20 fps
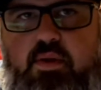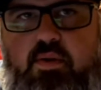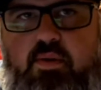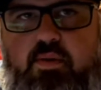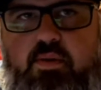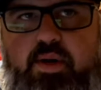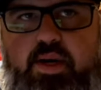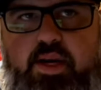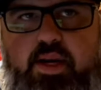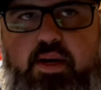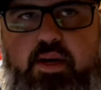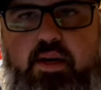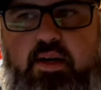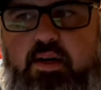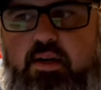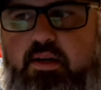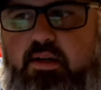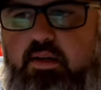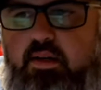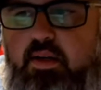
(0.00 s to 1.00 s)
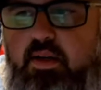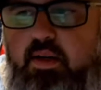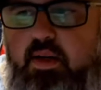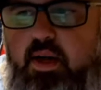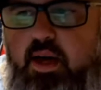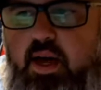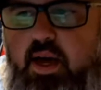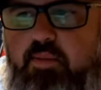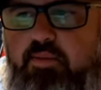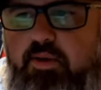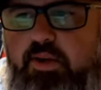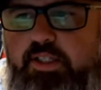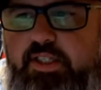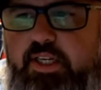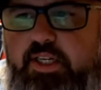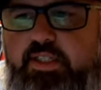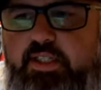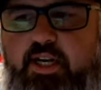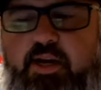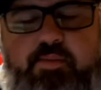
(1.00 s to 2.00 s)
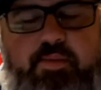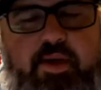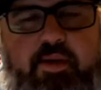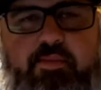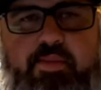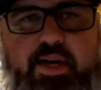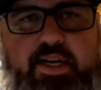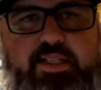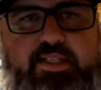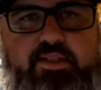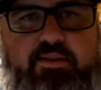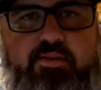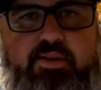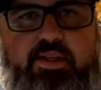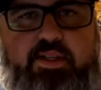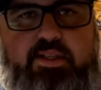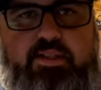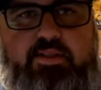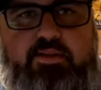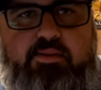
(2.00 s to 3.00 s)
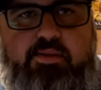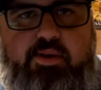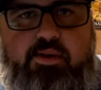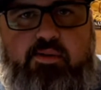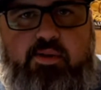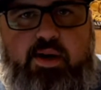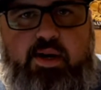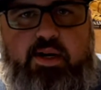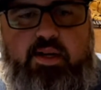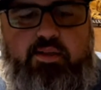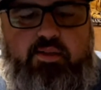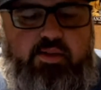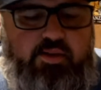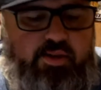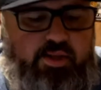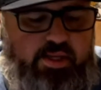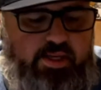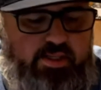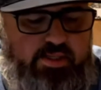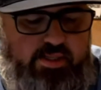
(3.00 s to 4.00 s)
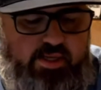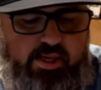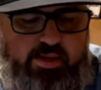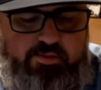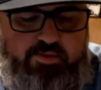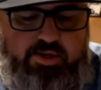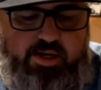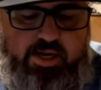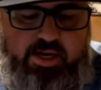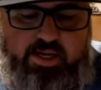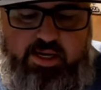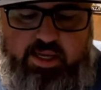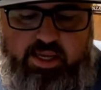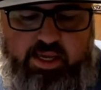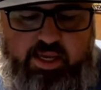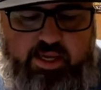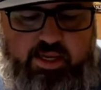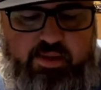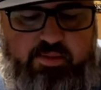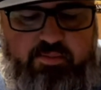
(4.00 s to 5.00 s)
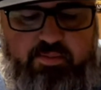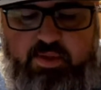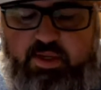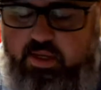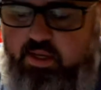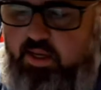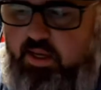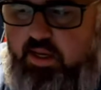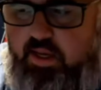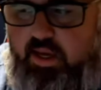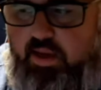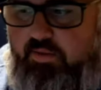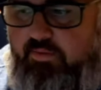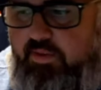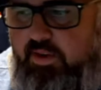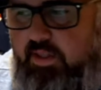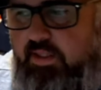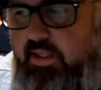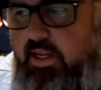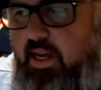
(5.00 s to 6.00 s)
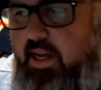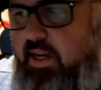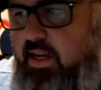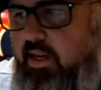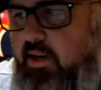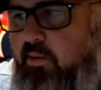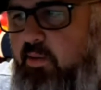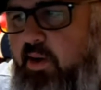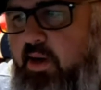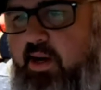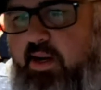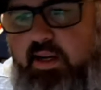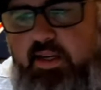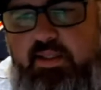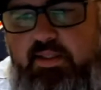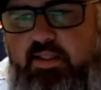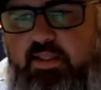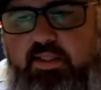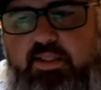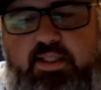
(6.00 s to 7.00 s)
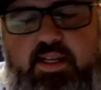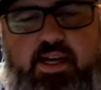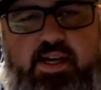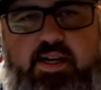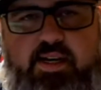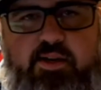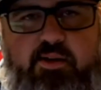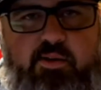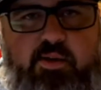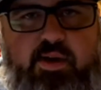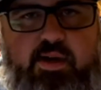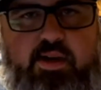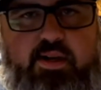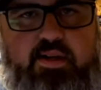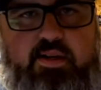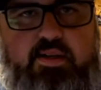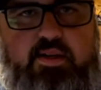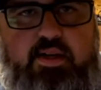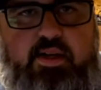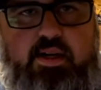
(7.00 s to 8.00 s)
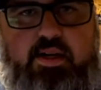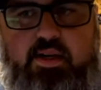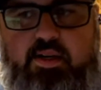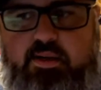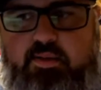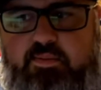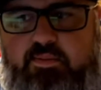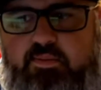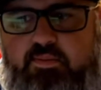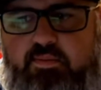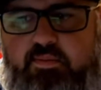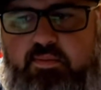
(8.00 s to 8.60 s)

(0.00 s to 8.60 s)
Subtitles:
we're I appreciate y'all being patient with us. We're working through this. I'm trying to get him. If it's not going to work, it's just not going to work. Let